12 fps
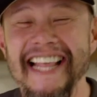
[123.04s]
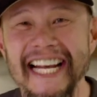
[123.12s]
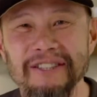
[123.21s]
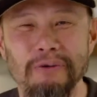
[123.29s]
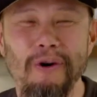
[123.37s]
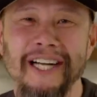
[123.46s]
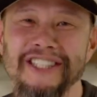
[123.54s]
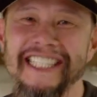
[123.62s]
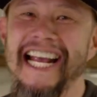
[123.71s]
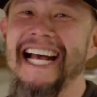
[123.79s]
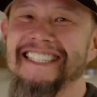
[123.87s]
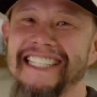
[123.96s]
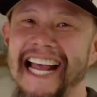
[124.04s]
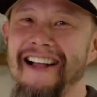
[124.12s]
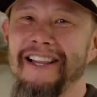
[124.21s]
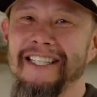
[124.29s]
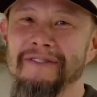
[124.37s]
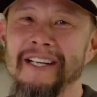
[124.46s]
thanks for watching Ask
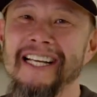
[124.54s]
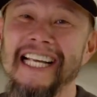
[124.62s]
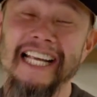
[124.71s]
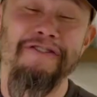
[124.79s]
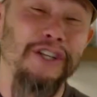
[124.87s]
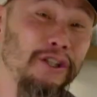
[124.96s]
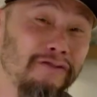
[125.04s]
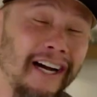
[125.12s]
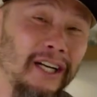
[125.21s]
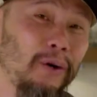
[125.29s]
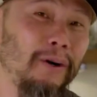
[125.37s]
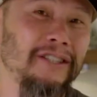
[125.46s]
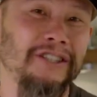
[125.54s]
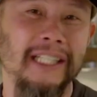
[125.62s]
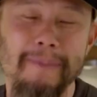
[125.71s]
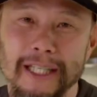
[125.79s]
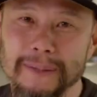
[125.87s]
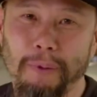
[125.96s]
Allen. If you've got a question
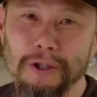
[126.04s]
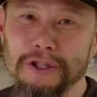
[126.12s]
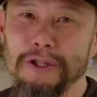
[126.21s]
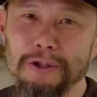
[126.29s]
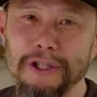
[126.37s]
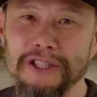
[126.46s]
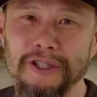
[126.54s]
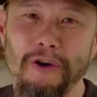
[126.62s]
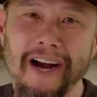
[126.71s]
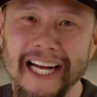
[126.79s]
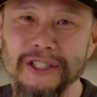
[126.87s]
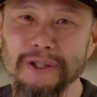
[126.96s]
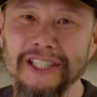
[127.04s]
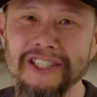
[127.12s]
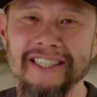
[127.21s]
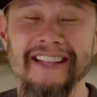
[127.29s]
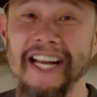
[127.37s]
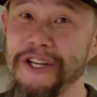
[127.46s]
about sports nutrition or
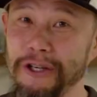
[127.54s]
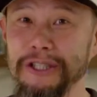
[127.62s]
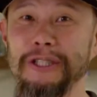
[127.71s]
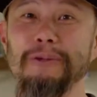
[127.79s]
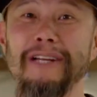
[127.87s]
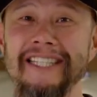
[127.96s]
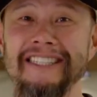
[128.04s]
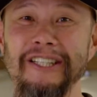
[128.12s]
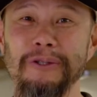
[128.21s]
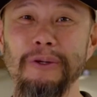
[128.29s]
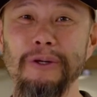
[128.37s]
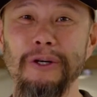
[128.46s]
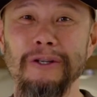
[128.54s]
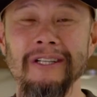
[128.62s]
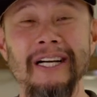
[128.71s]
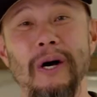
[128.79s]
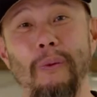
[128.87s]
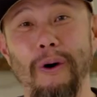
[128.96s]
hydration that you're too lazy to
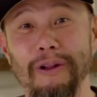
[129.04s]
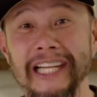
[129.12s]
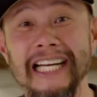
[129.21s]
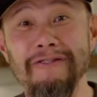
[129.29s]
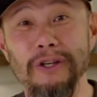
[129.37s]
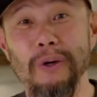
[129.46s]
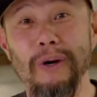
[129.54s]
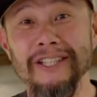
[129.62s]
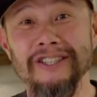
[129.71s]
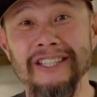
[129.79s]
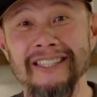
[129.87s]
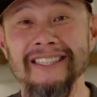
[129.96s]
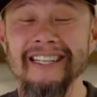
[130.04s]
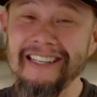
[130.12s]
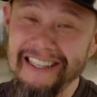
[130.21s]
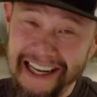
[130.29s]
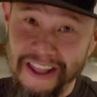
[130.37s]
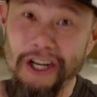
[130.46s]
Google, well, leave your question
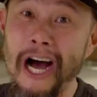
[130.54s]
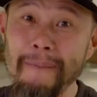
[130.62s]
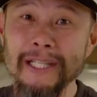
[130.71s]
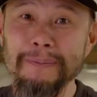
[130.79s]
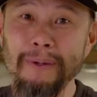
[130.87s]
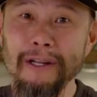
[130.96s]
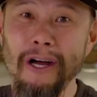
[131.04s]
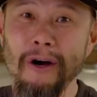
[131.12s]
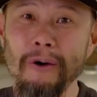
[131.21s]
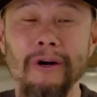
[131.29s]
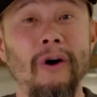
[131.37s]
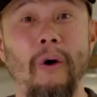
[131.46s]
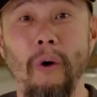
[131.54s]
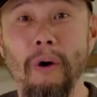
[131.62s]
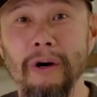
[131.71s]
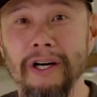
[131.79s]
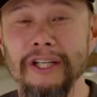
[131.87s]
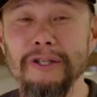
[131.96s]
in the comments below
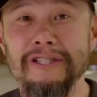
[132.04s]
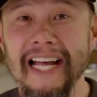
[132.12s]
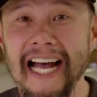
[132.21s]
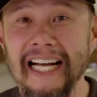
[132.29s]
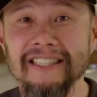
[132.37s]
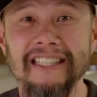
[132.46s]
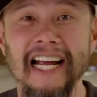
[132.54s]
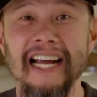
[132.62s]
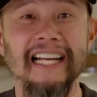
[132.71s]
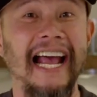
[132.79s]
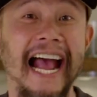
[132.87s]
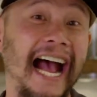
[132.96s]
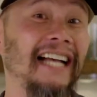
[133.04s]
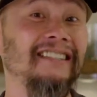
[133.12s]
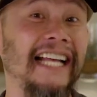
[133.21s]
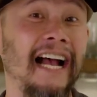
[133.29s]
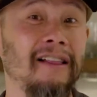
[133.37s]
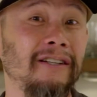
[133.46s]
or use the hashtag
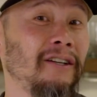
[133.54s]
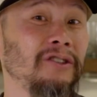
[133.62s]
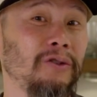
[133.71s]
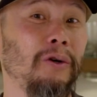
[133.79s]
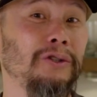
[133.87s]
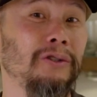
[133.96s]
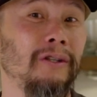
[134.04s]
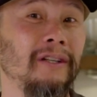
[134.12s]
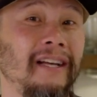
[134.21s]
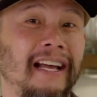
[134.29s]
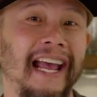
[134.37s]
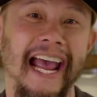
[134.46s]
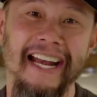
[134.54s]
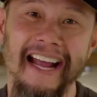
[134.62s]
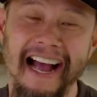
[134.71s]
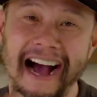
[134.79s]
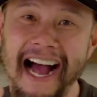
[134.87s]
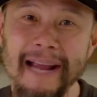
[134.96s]
Ask Allen on social, and
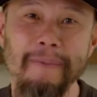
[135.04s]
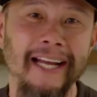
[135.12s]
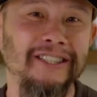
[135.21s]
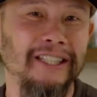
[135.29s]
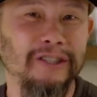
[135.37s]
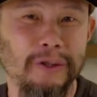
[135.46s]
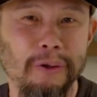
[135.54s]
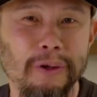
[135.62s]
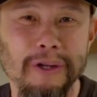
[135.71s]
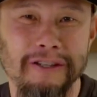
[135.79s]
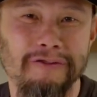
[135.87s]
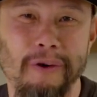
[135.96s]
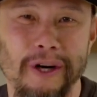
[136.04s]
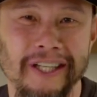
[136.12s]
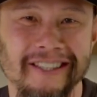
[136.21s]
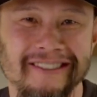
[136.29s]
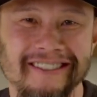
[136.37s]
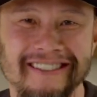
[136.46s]
I may just Google it for
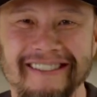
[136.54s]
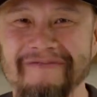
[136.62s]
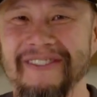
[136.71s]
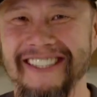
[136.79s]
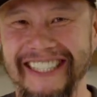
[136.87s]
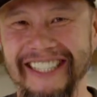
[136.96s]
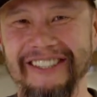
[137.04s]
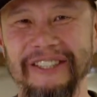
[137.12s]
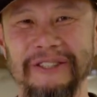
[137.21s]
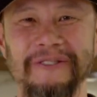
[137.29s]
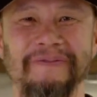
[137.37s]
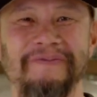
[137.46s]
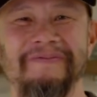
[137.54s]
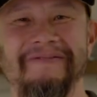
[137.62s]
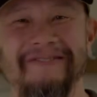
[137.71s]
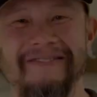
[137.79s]
you. See you soon.